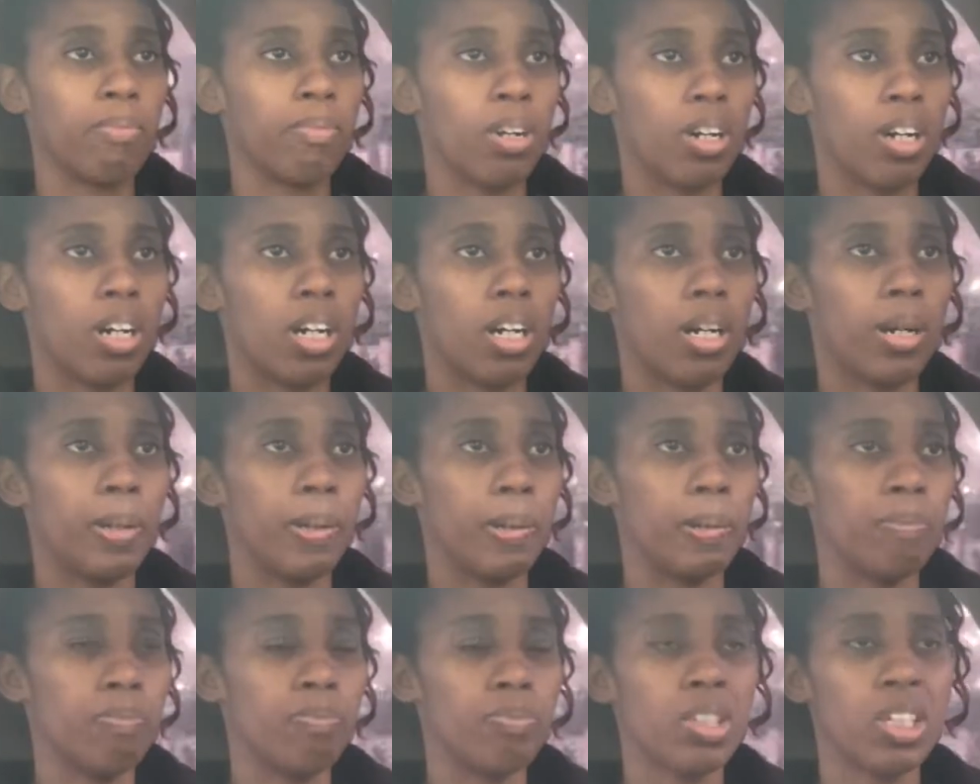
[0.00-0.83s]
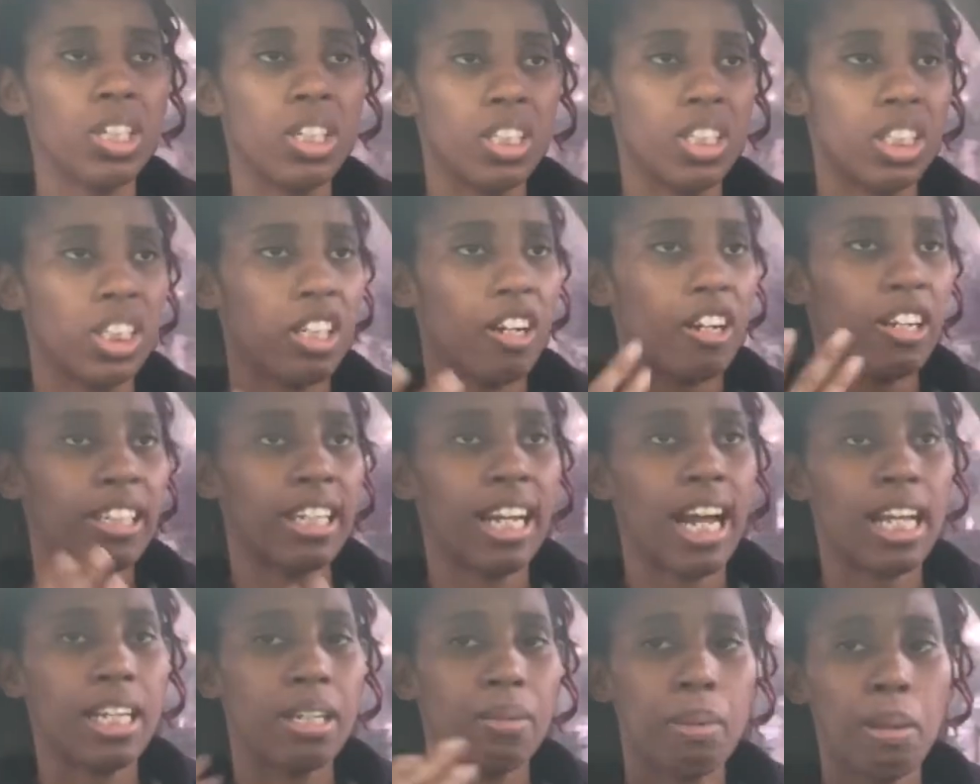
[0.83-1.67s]
Um, she already
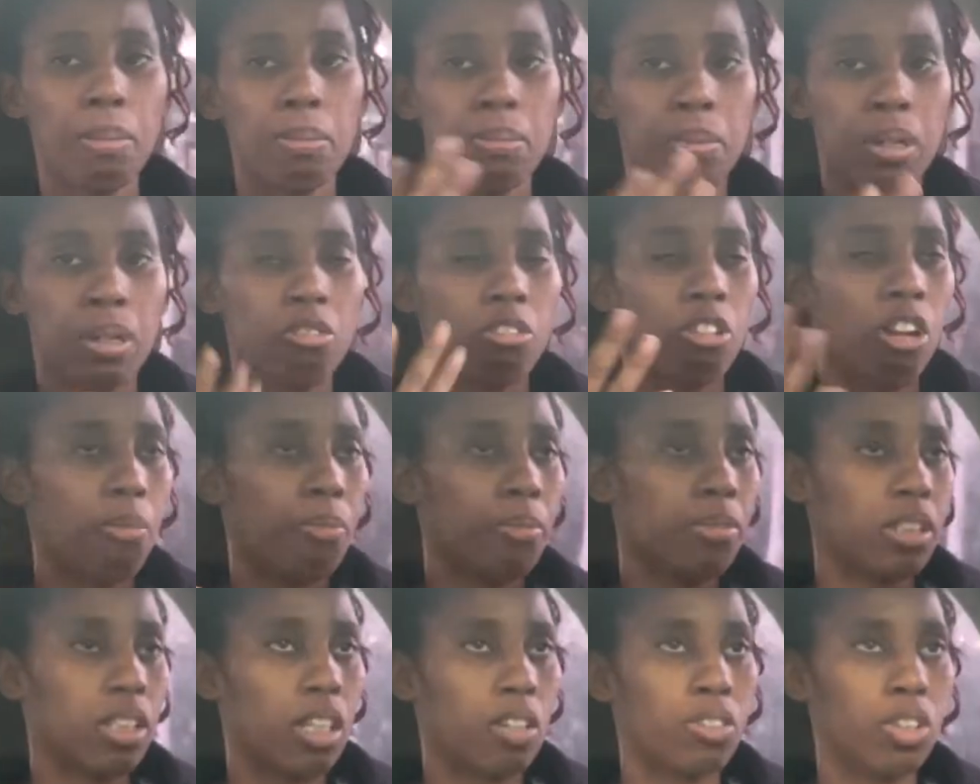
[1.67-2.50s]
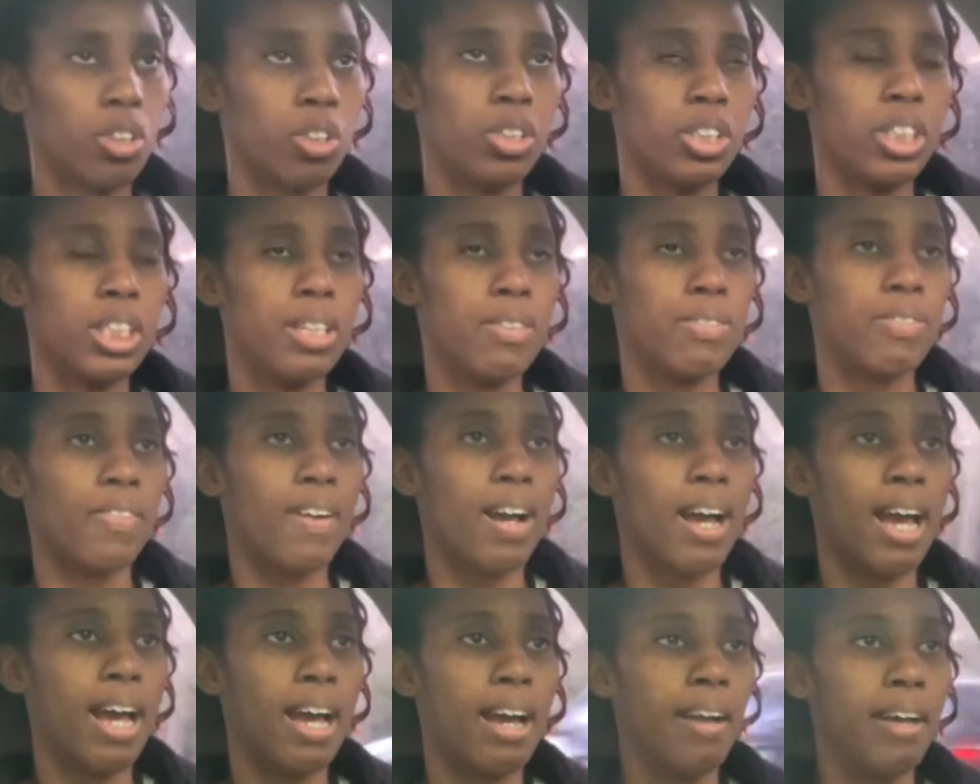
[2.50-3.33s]
got the peppermint rub and stuff, though. She
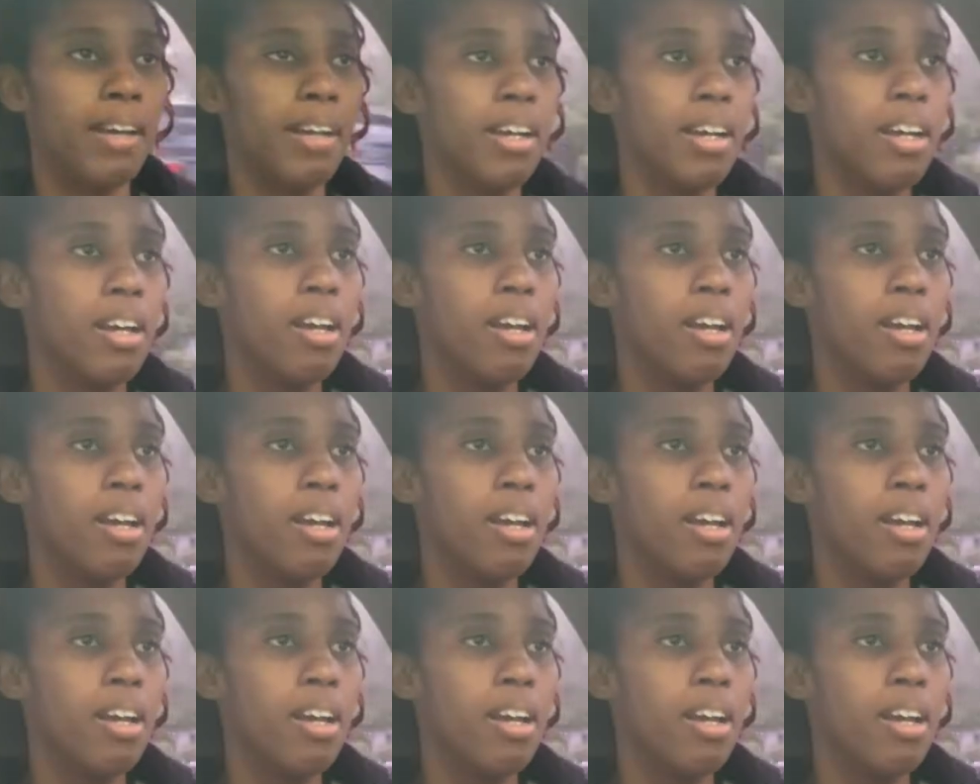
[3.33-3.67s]
fine.